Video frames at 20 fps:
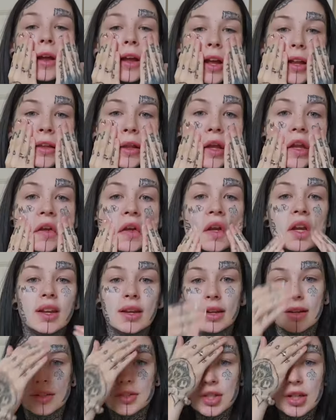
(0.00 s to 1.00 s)
and then
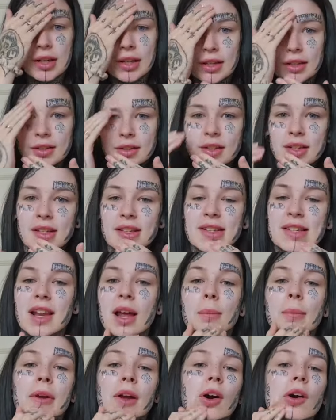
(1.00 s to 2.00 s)
literally just
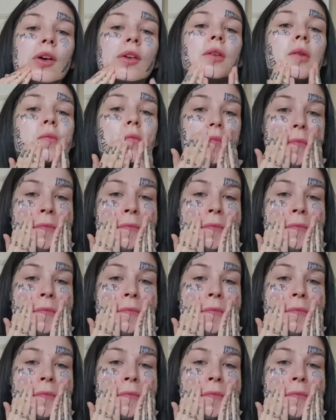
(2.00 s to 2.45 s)
slap it on.